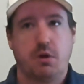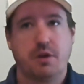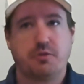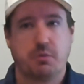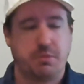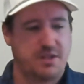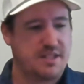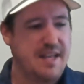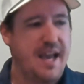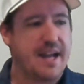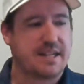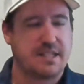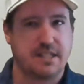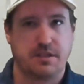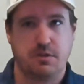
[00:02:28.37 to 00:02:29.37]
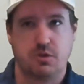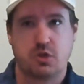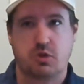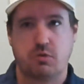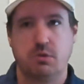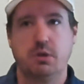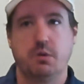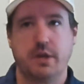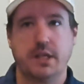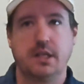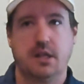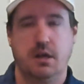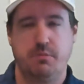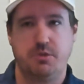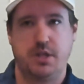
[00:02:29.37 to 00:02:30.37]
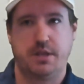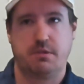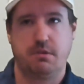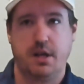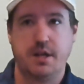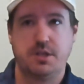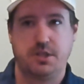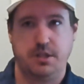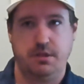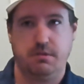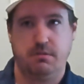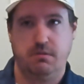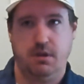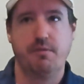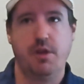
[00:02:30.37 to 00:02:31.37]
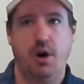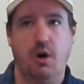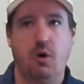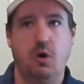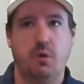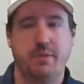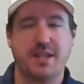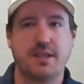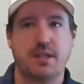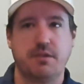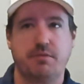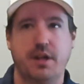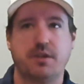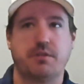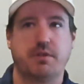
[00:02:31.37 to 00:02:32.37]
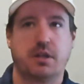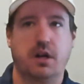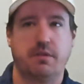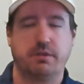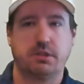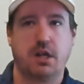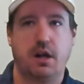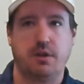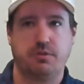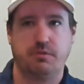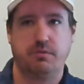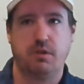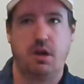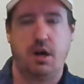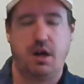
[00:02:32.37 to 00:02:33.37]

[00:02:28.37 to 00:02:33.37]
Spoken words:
we're also protecting the true income generation of the home in the event of a covered cause of